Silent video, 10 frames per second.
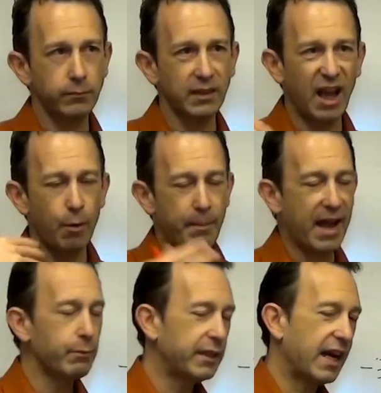how
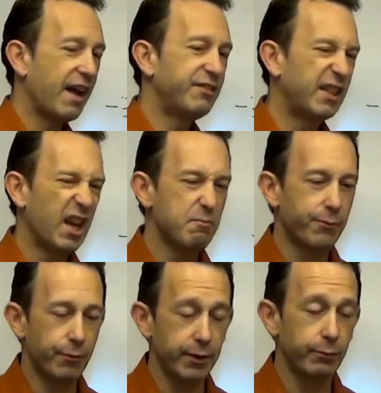bad would that have to get
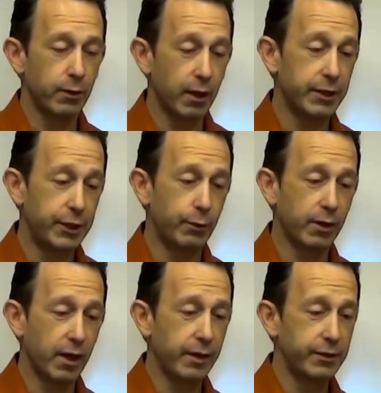before you realized you were
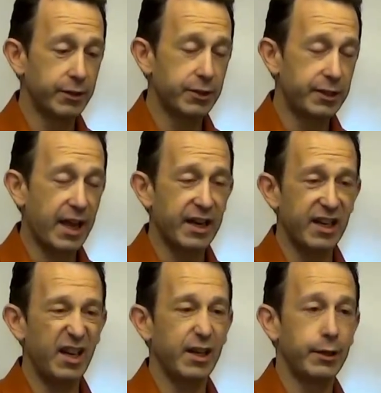kind of just
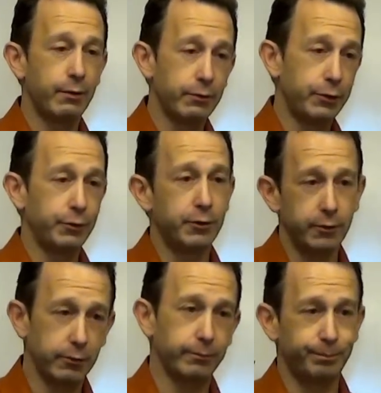stagnating in your own
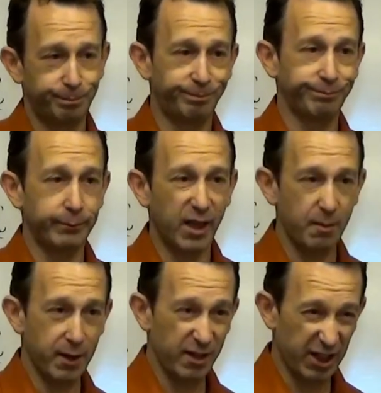juices,
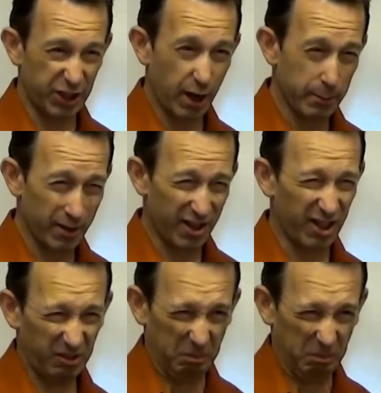becoming like Jabba the Hutt?